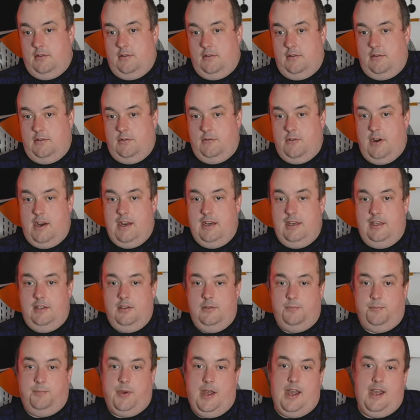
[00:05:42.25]
great little
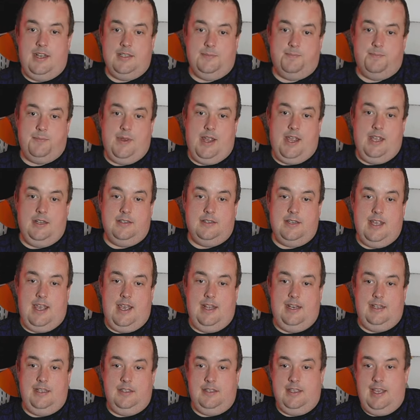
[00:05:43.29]
pass back to
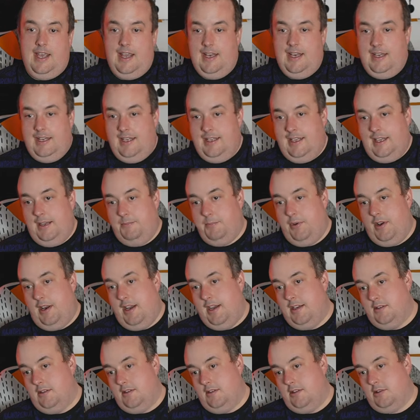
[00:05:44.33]
Elliot. Elliot then
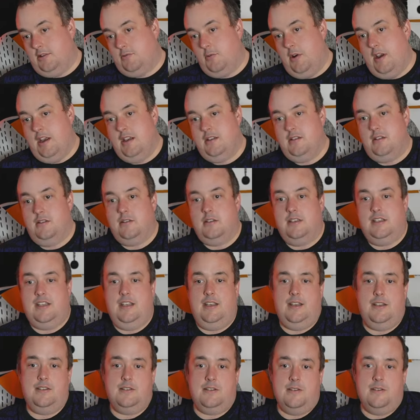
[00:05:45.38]
plays it, squares it to
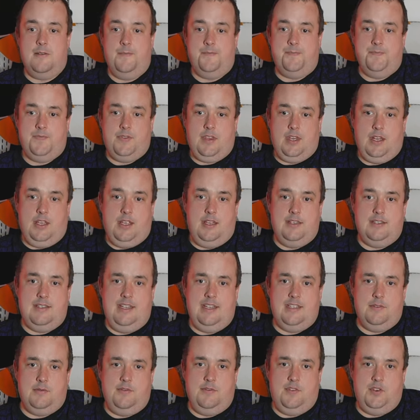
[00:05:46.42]
Diaz. And
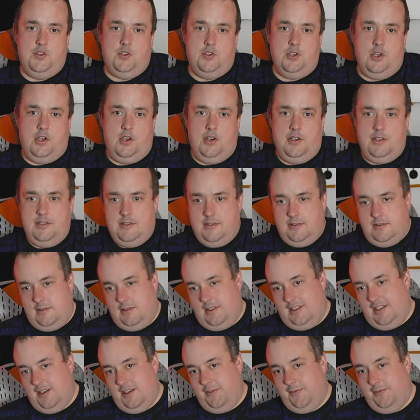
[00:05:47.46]
Diaz with a shot, it's
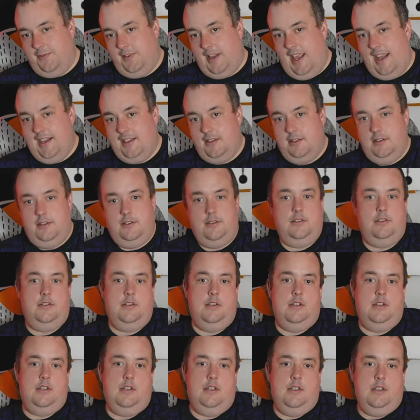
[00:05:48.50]
deflected.
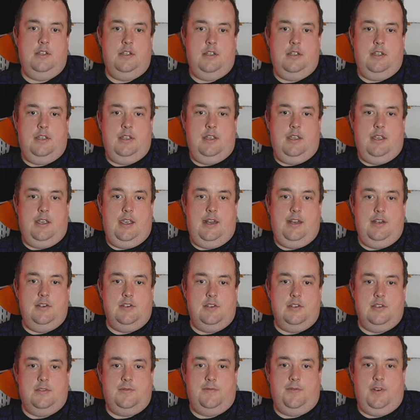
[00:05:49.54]
And it
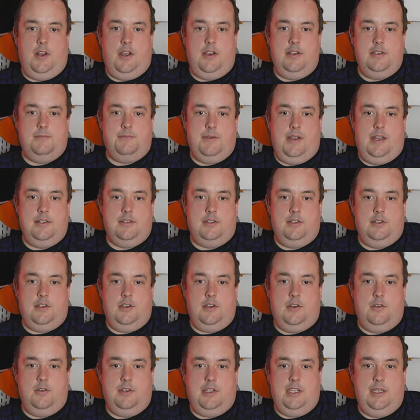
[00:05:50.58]
just flies past the
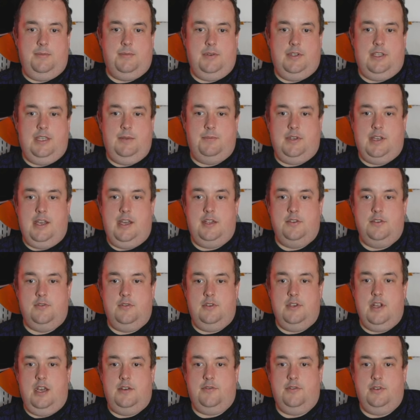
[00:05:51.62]
goalkeeper. Keeper can't do
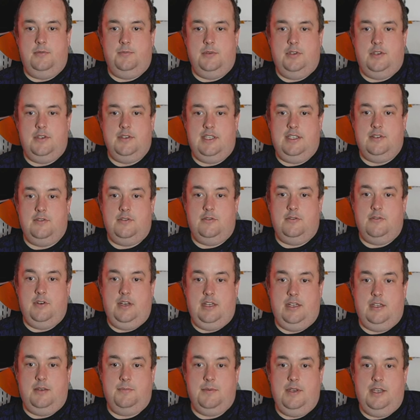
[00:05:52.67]
nothing because he's already
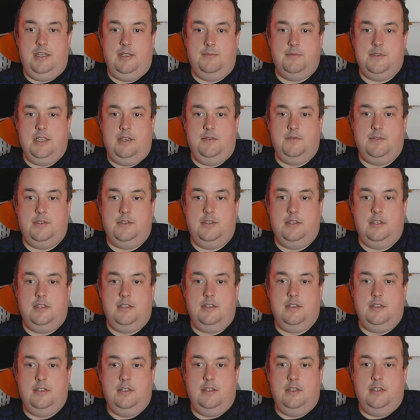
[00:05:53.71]
committed himself to
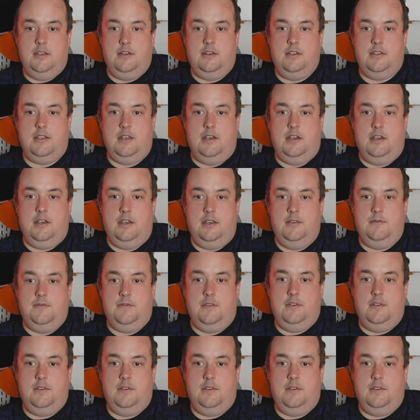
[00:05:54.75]
the dive.